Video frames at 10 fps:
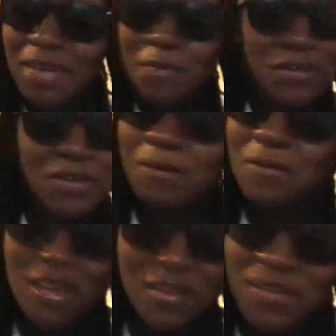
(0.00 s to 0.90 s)
it was
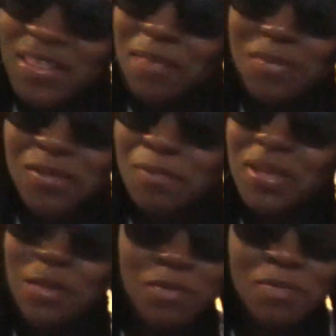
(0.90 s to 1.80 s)
alright for them to
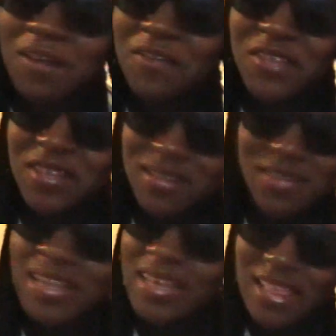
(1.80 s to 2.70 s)
play with my
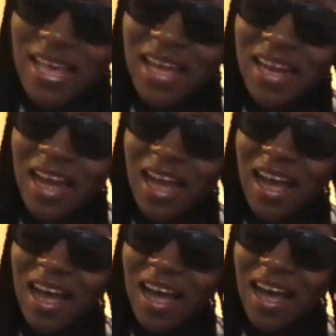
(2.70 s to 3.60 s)
feels like that?
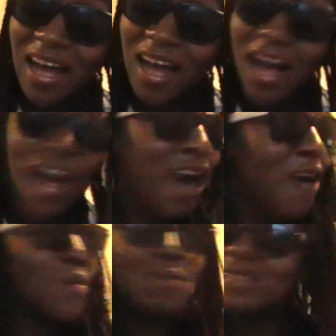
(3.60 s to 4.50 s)
Who